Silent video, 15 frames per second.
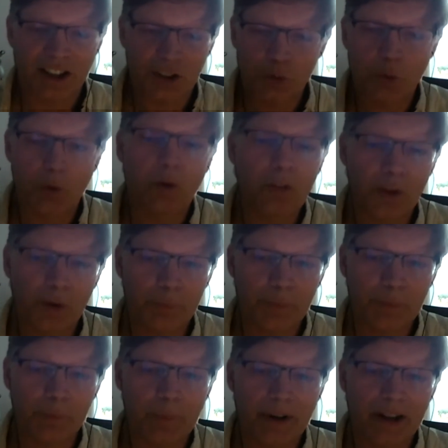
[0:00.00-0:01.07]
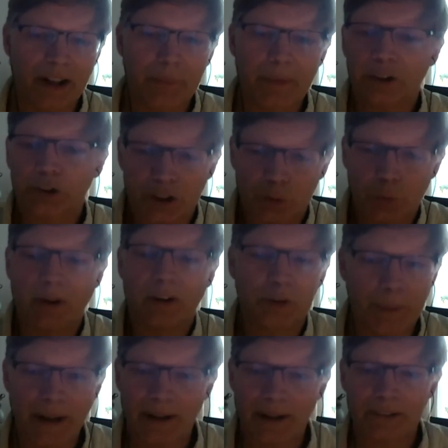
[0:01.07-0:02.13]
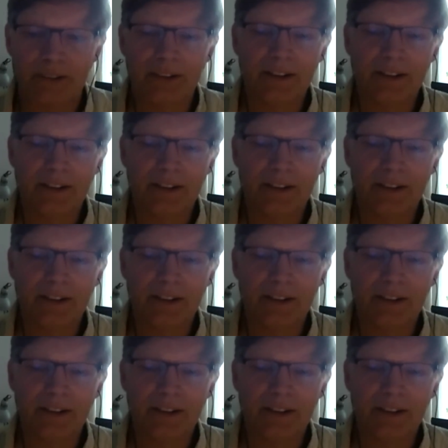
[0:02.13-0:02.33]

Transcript: control the money and make sure it's well spent.